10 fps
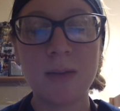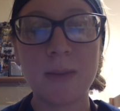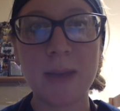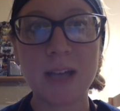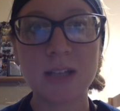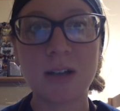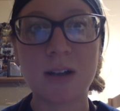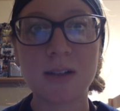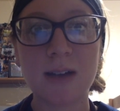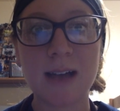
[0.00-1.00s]
The patient
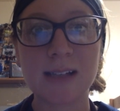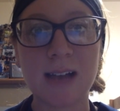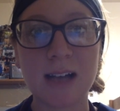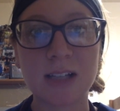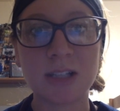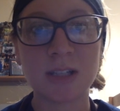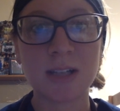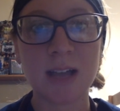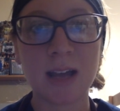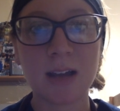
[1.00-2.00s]
also has an oxygen
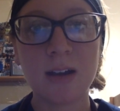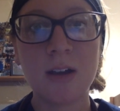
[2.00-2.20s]
tank.